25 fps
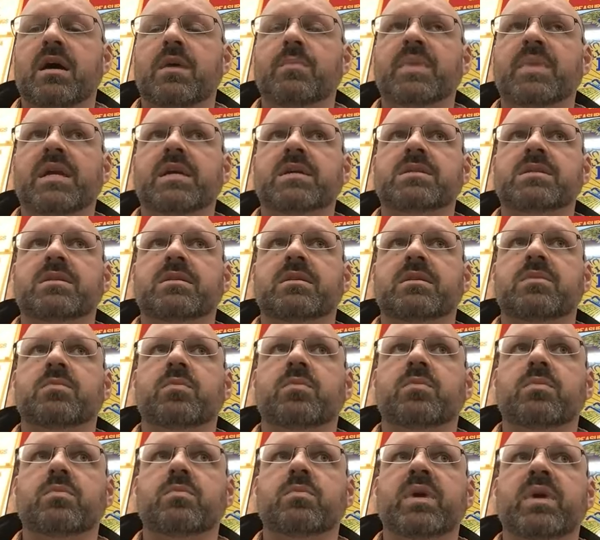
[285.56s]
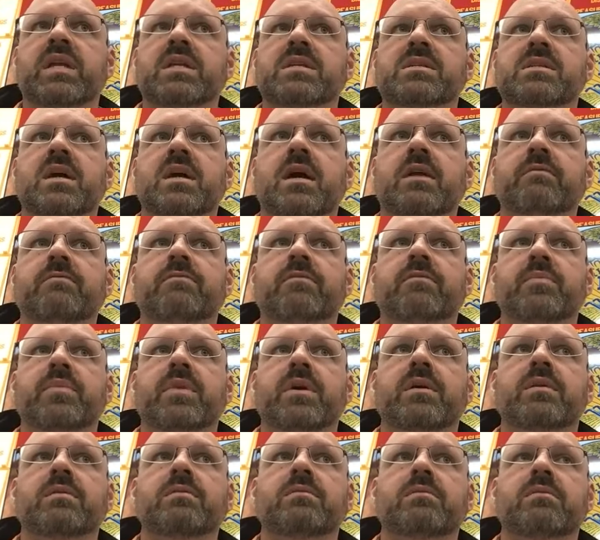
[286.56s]
because of the redesign from
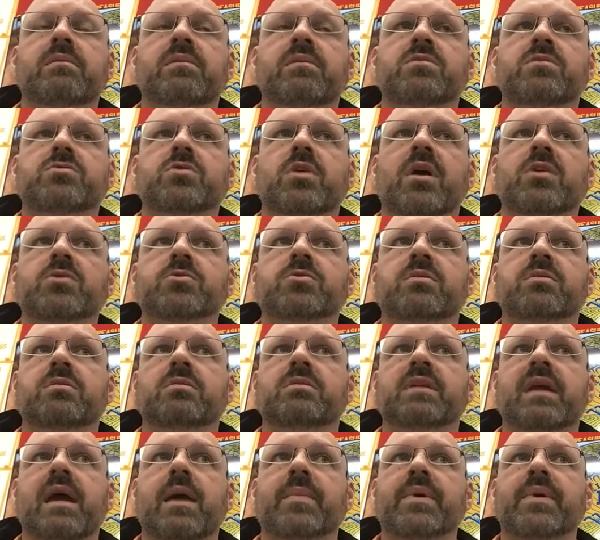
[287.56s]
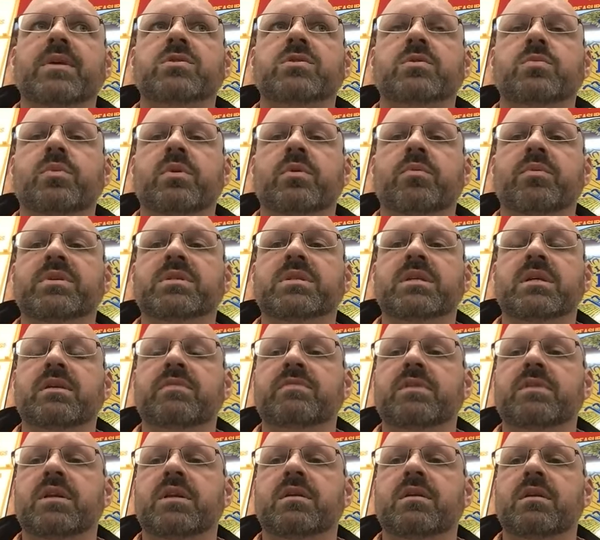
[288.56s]
the structural damage that we
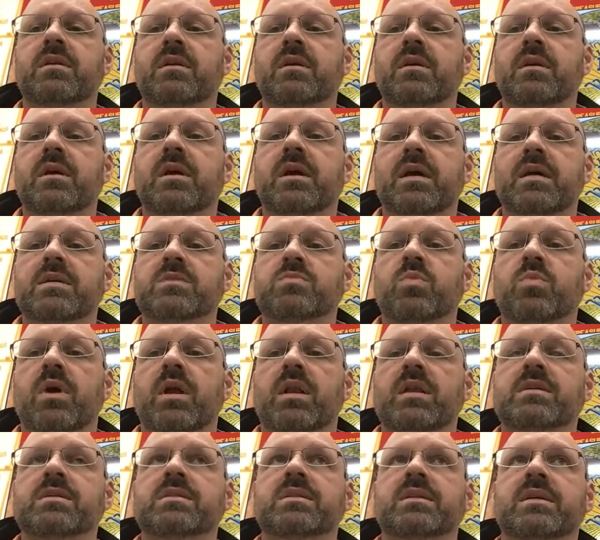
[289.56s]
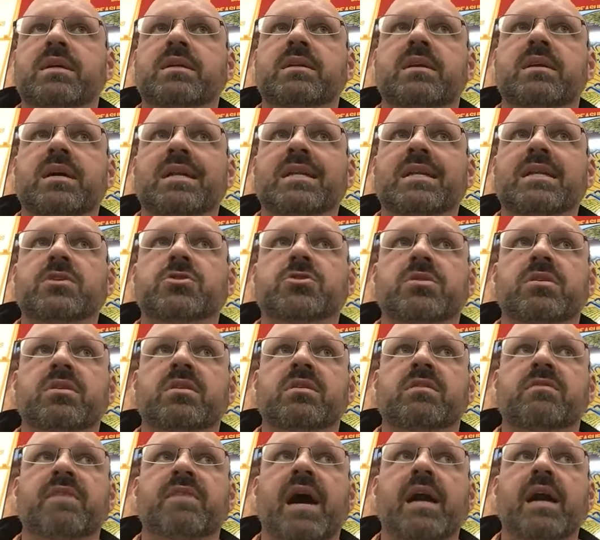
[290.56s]
received, and as well as the addition to
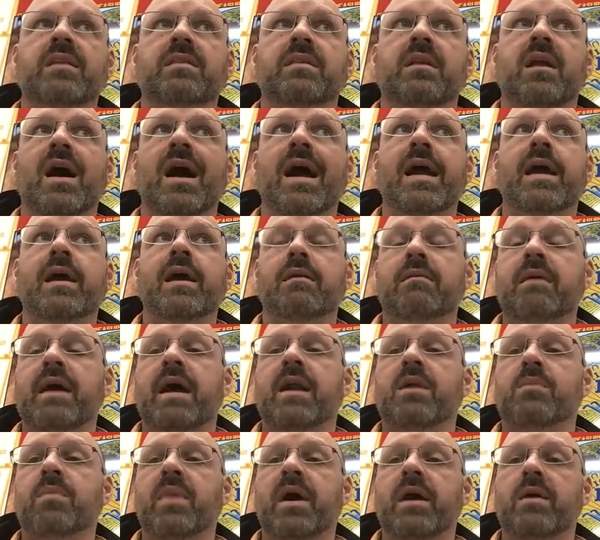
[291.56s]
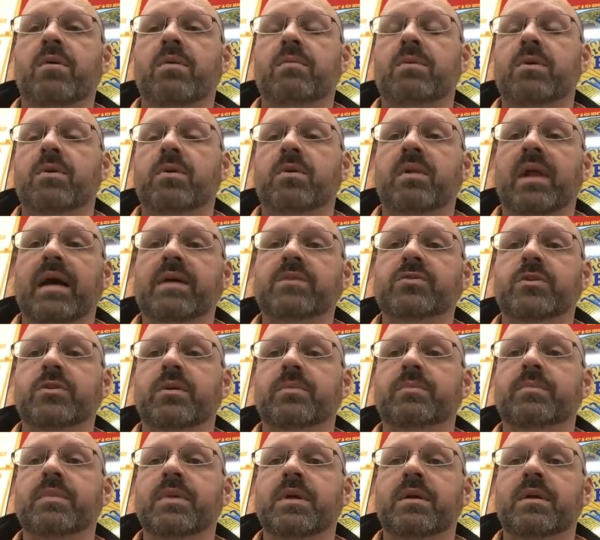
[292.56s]
the fact that I added my own new
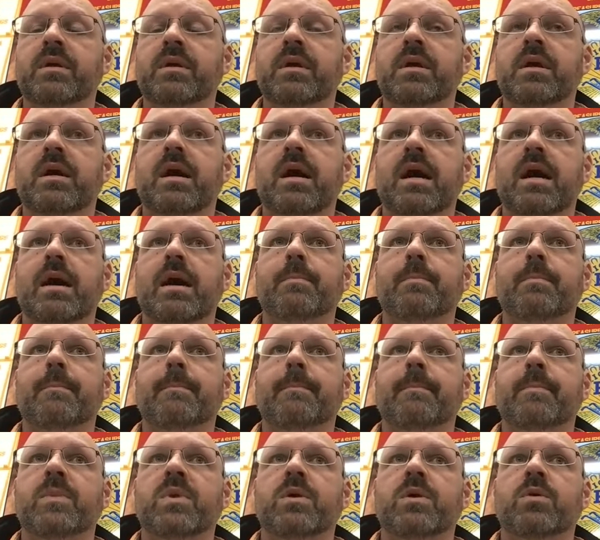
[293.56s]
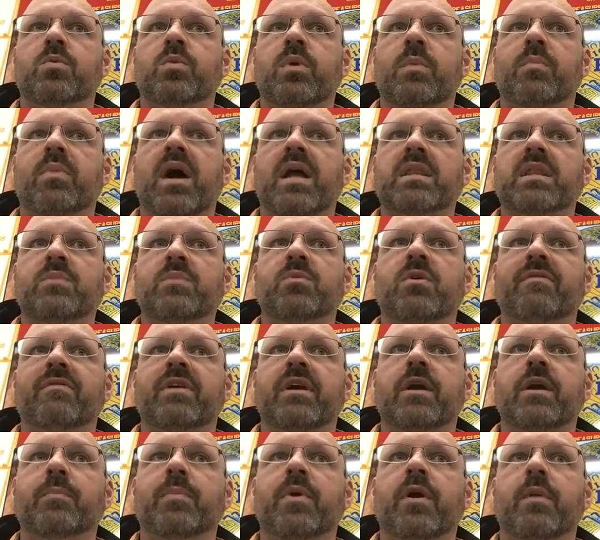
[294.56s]
classroom. We brought them over
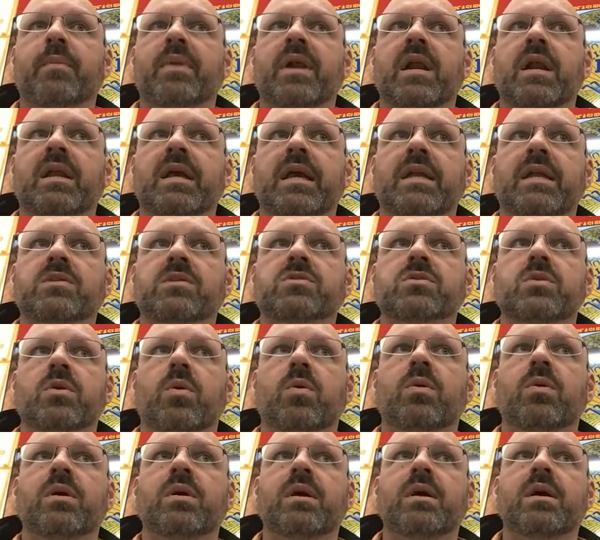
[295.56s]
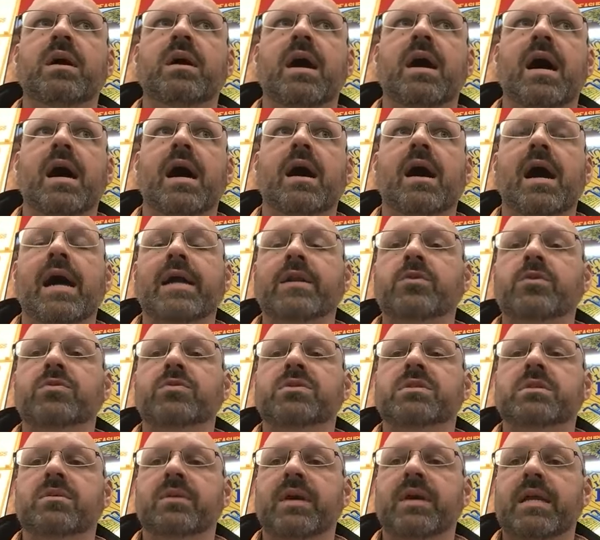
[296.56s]
here permanently. And so I do
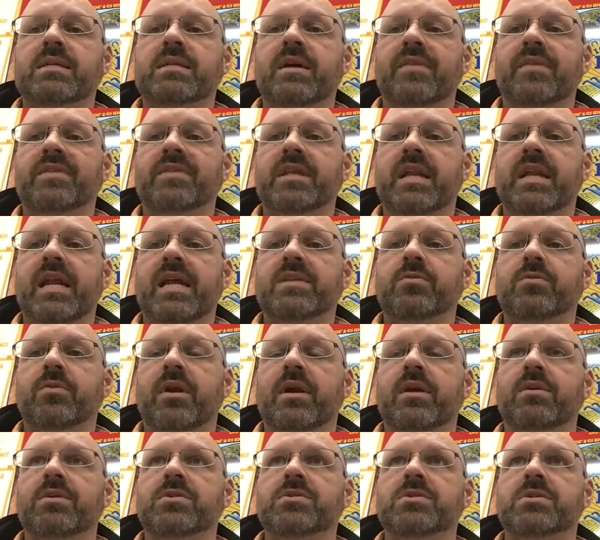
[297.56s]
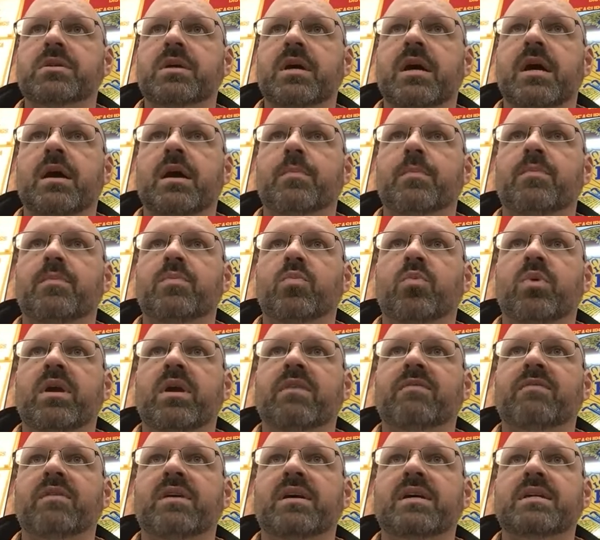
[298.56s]
still get 7th and 8th graders. We
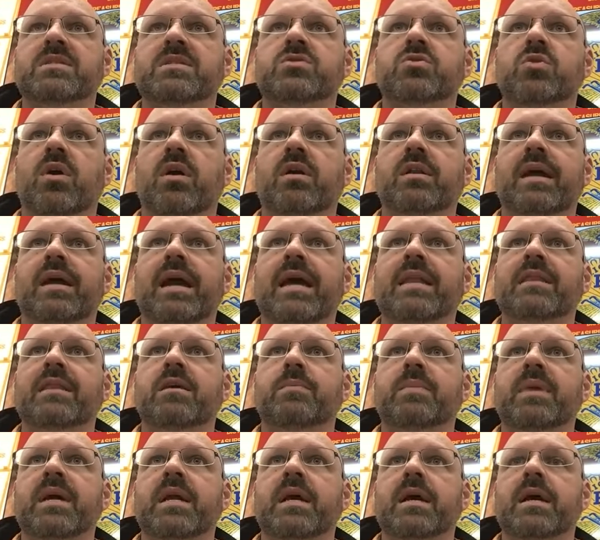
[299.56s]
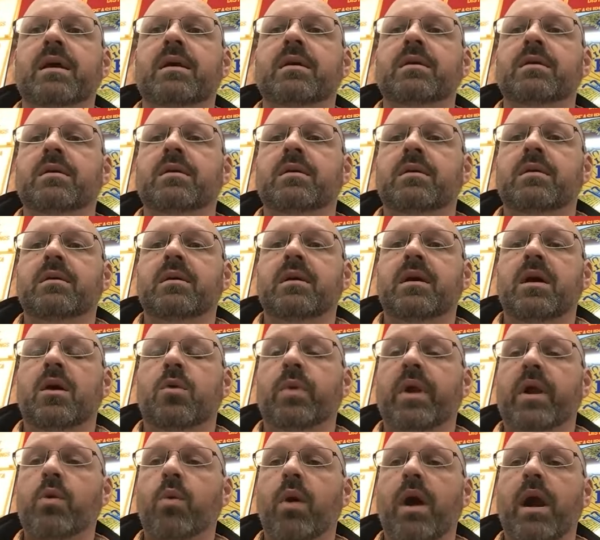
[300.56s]
have historically had them in a
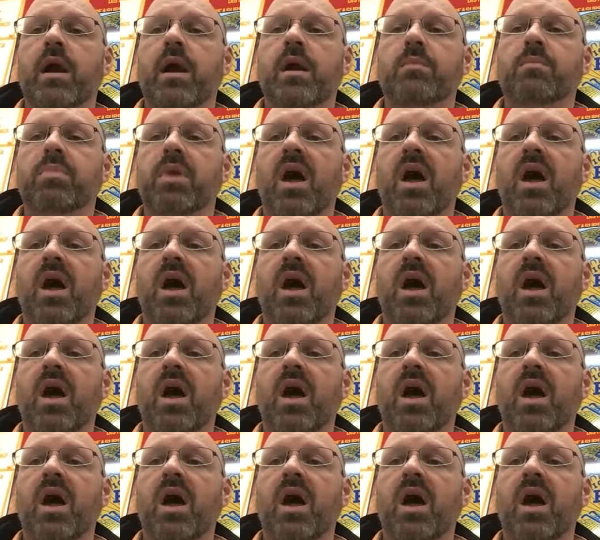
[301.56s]
required